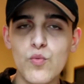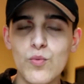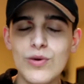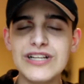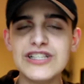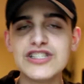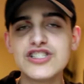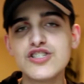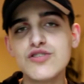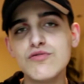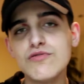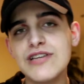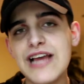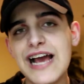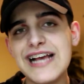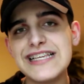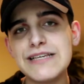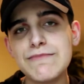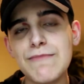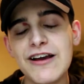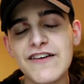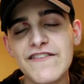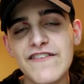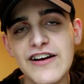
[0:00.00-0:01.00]
went to
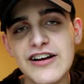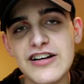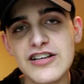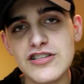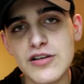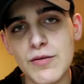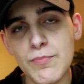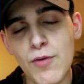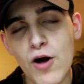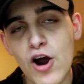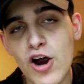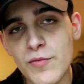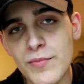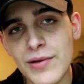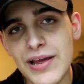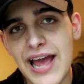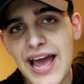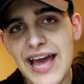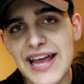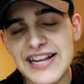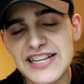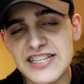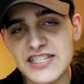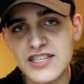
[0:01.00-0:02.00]
JC Backfire's apartment
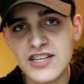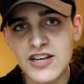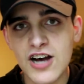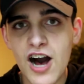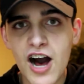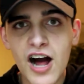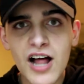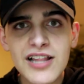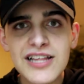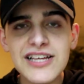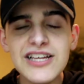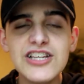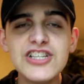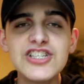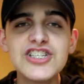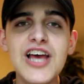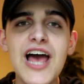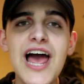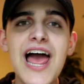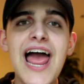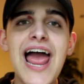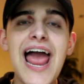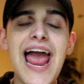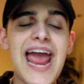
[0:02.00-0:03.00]
at his college,
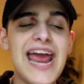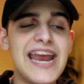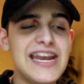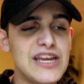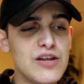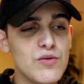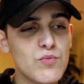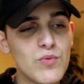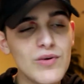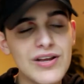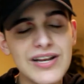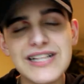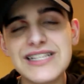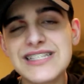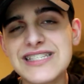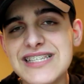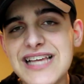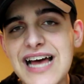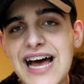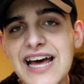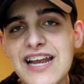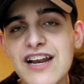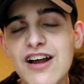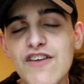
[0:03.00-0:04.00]
and he went
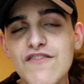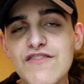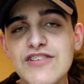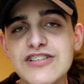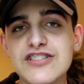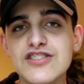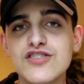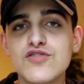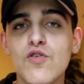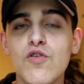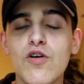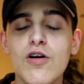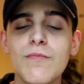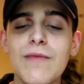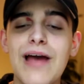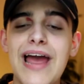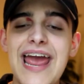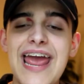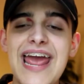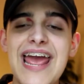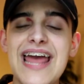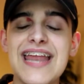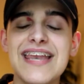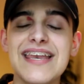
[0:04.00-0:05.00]
inside of his dorm,
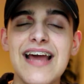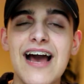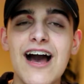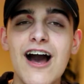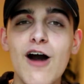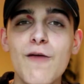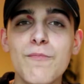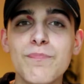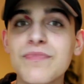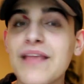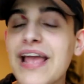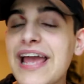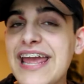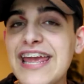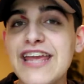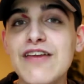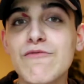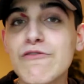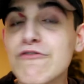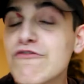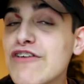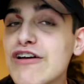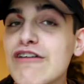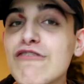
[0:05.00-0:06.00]
and he
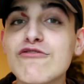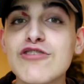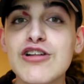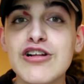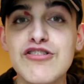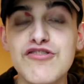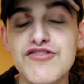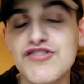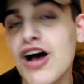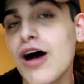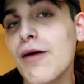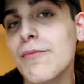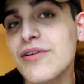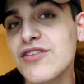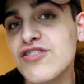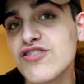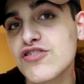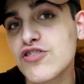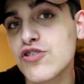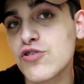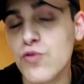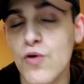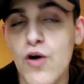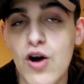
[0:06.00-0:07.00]
revealed Zombies
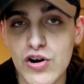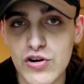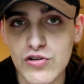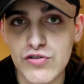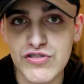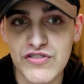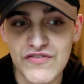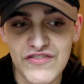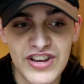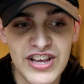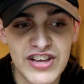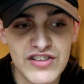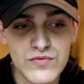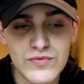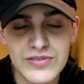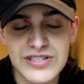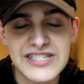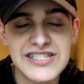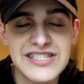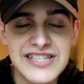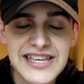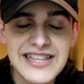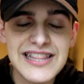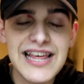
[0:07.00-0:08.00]
Chronicles. If you guys want
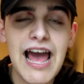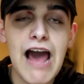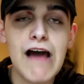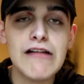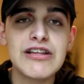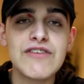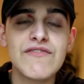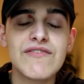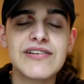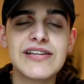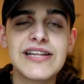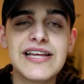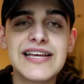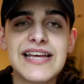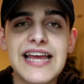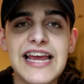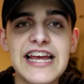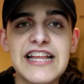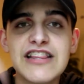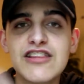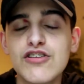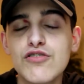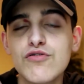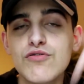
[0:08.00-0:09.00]
to see that, I'll leave a link
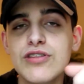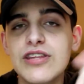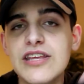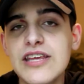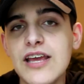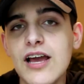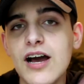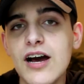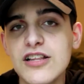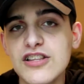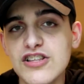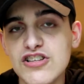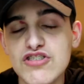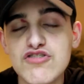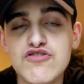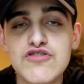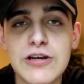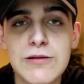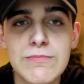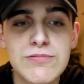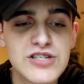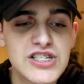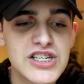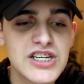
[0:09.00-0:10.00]
into the
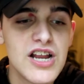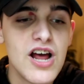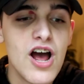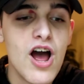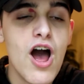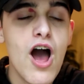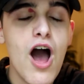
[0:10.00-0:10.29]
description